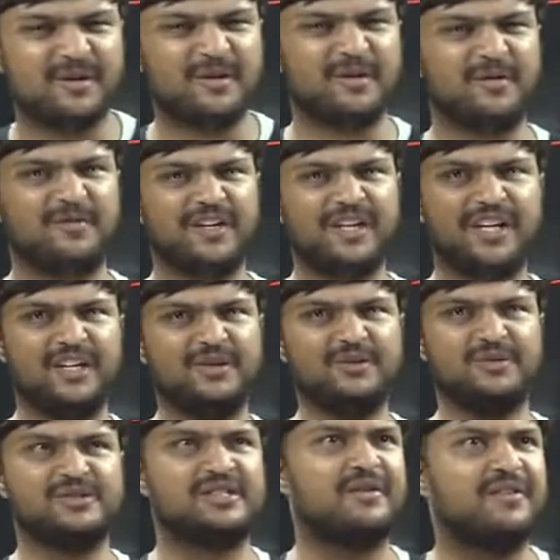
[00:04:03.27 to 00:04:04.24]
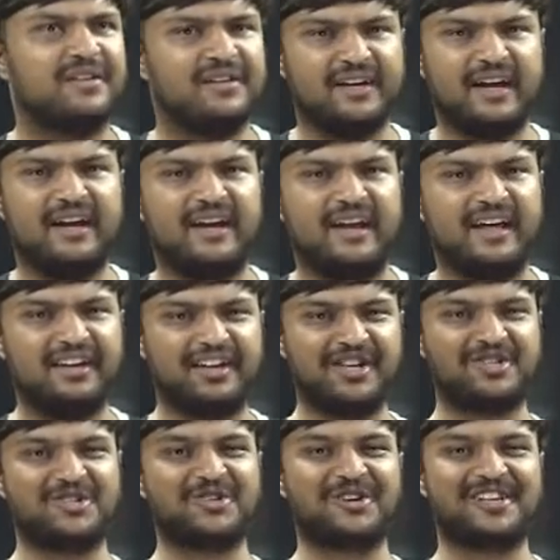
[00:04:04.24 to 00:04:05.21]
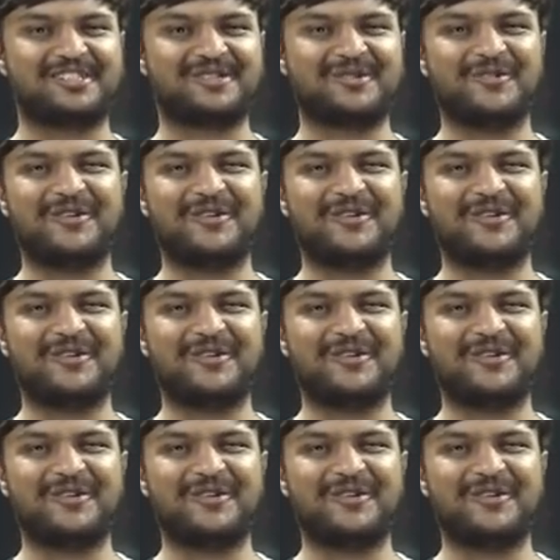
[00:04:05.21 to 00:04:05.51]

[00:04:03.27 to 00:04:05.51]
We use our nature as the